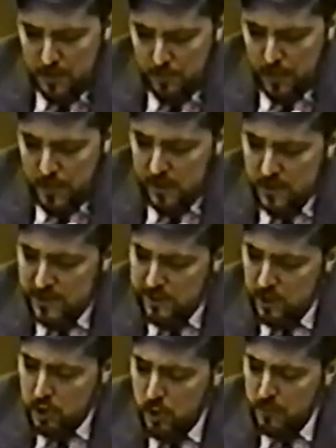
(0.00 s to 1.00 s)
to bring
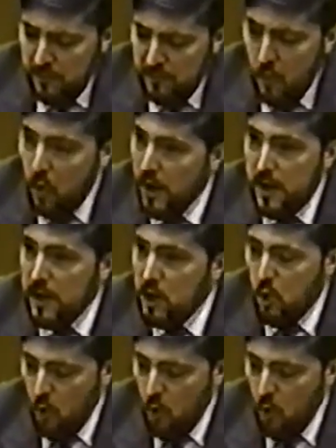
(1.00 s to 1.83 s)
this issue before any